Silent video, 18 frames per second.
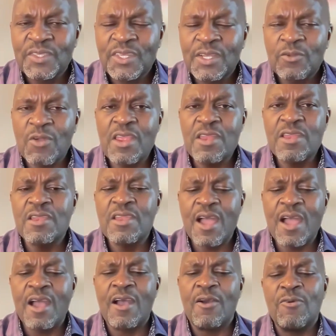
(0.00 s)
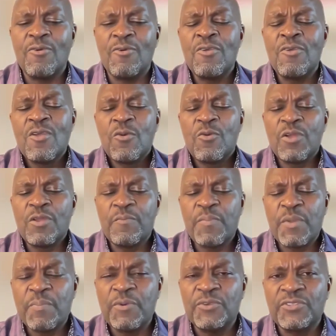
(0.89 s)
Right now, when
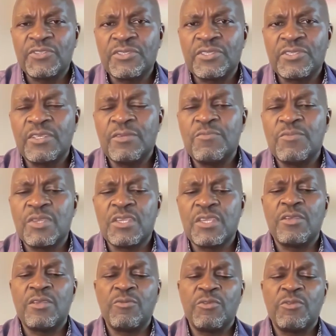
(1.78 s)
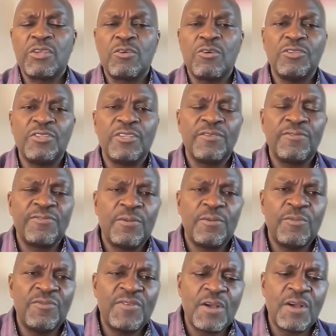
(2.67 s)
people see me recording
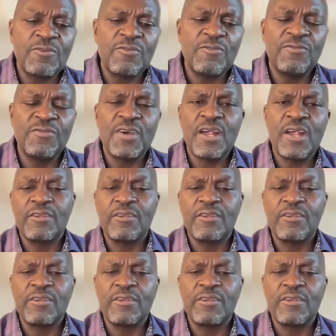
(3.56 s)
from Vancouver,